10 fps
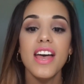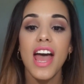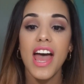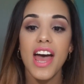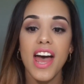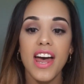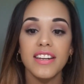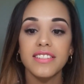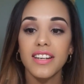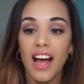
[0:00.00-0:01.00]

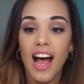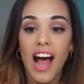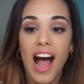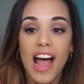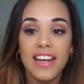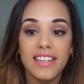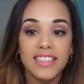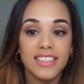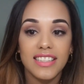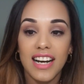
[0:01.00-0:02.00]
And I
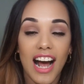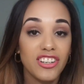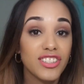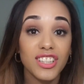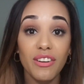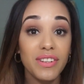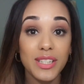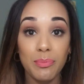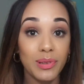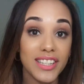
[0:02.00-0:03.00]
just love the
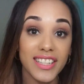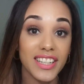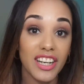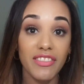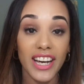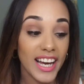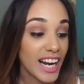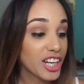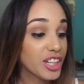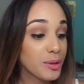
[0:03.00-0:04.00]
simplicity of it, and
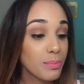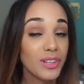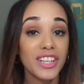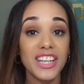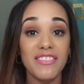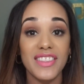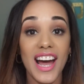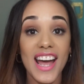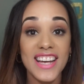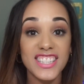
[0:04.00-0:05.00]
I couldn't believe
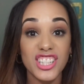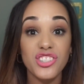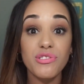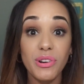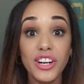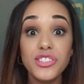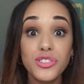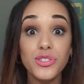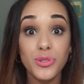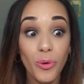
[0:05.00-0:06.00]
that it's a
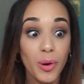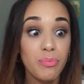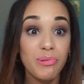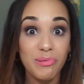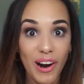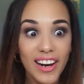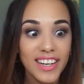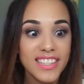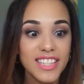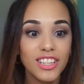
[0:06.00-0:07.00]
drugstore
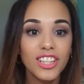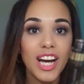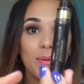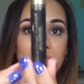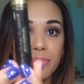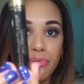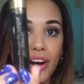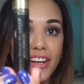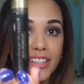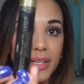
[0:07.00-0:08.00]
product. Look how much
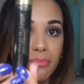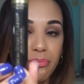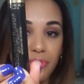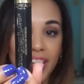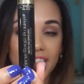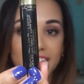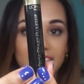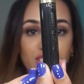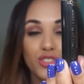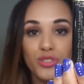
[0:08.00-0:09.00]
product it brings.
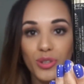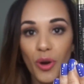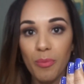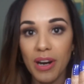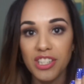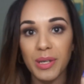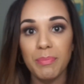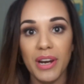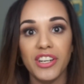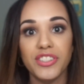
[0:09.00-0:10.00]
It's so much
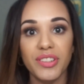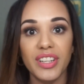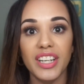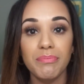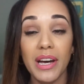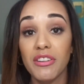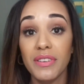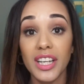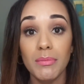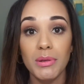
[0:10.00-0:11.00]
compared to the
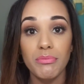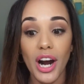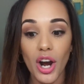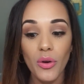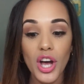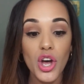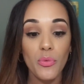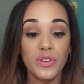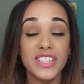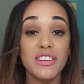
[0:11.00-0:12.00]
Benefit Gimme Brow,
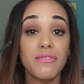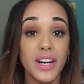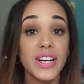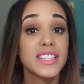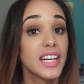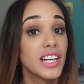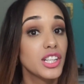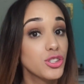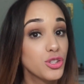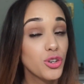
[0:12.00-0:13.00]
which is a very
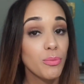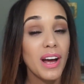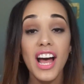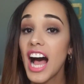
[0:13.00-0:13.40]
tiny tube.